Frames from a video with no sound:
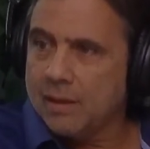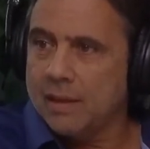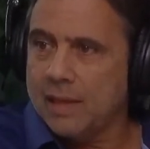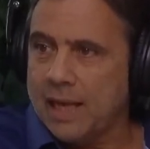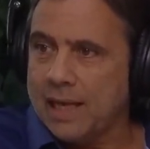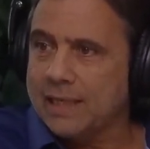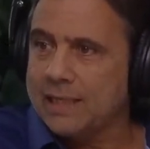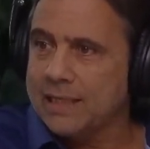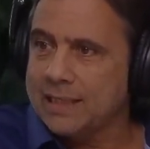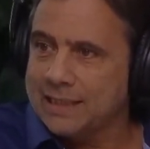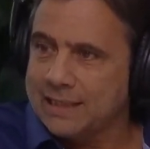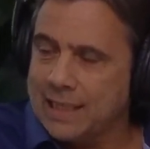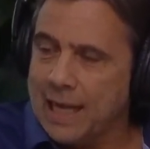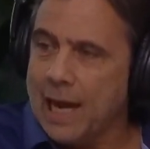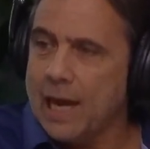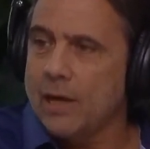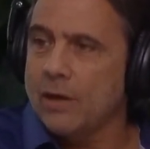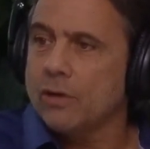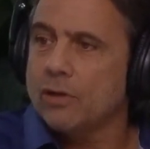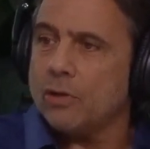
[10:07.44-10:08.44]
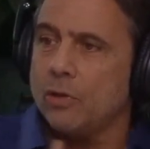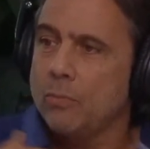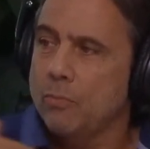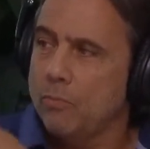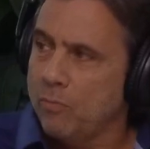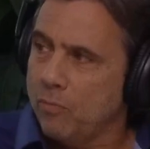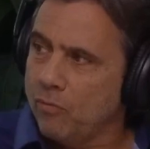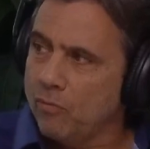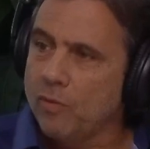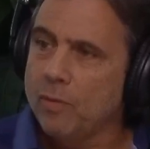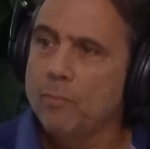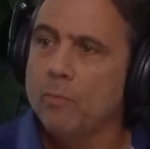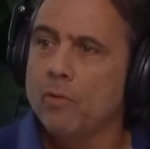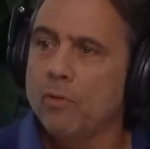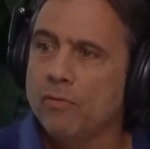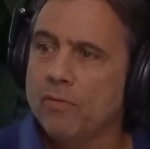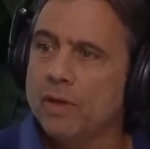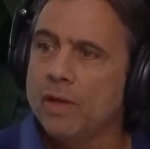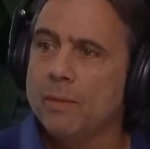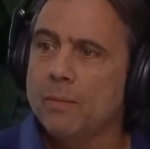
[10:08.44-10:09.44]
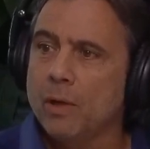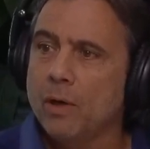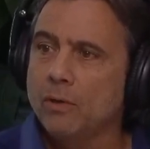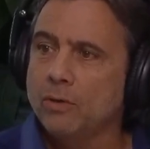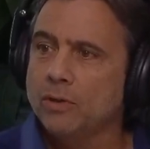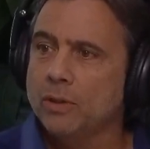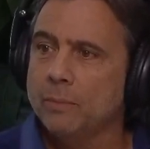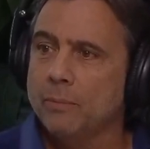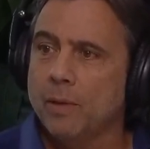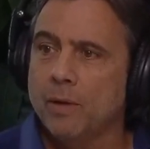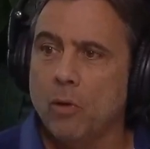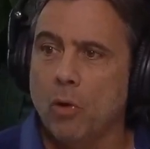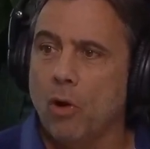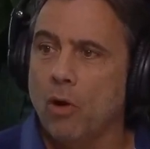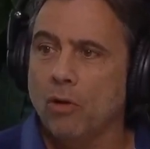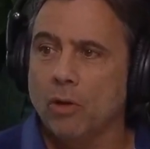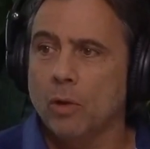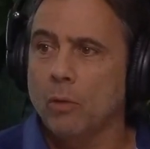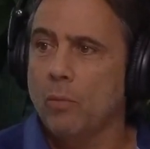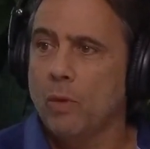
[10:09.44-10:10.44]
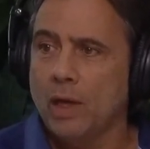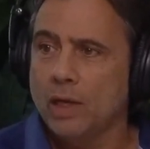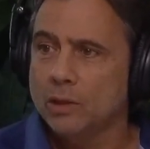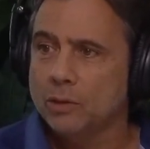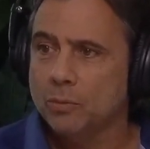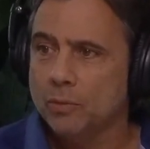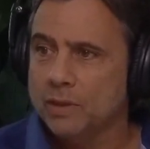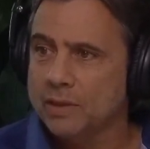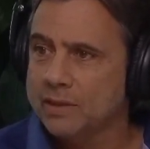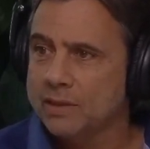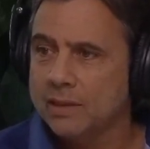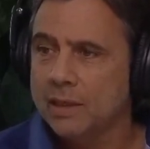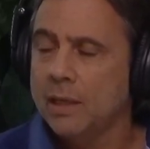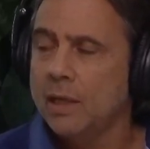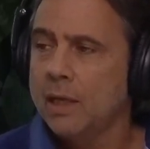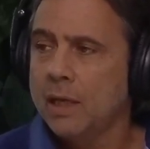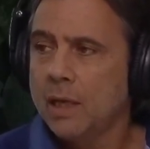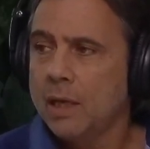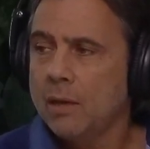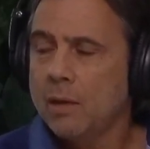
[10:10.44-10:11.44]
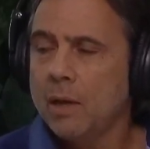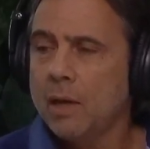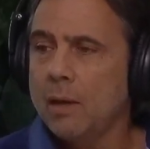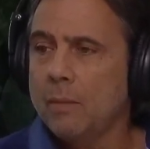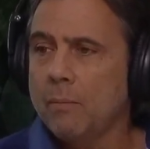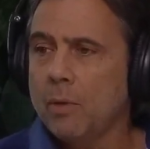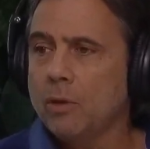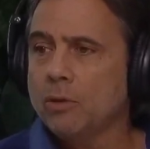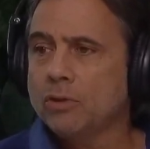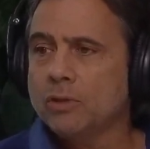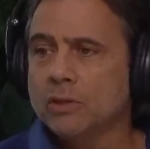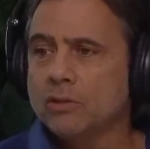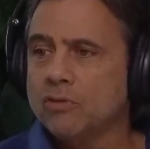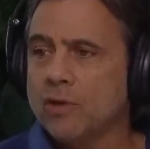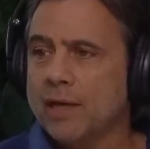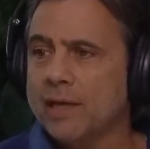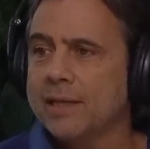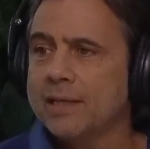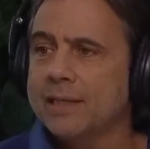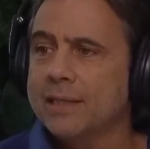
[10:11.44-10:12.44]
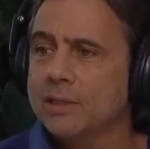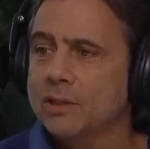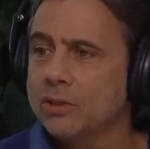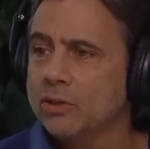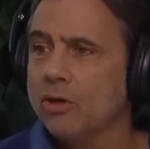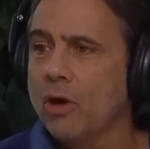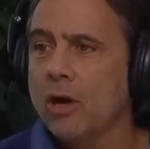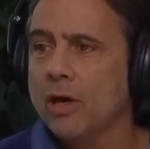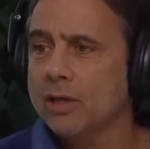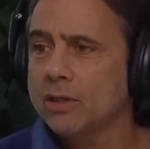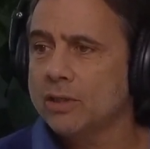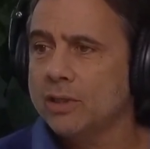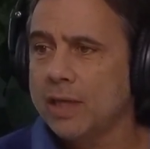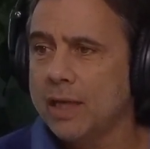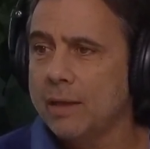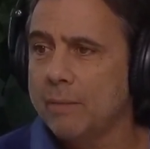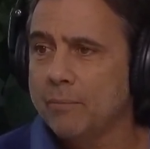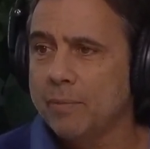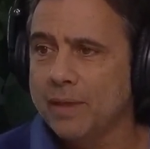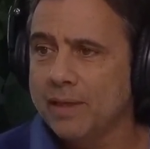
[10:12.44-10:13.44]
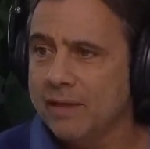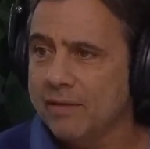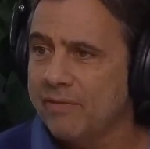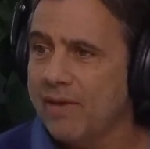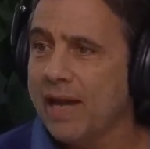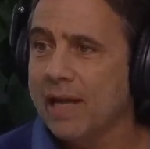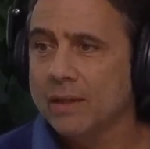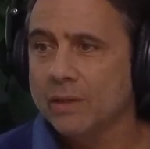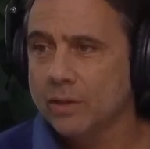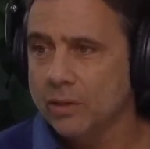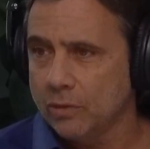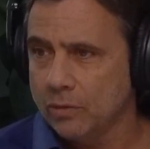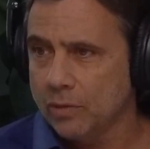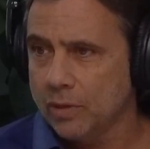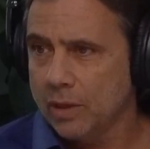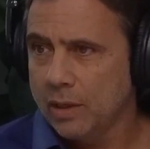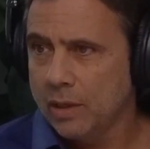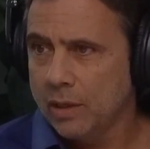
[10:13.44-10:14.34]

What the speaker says: that desire to remove the emotion. But all it was emotions trying to discharge and be devalued.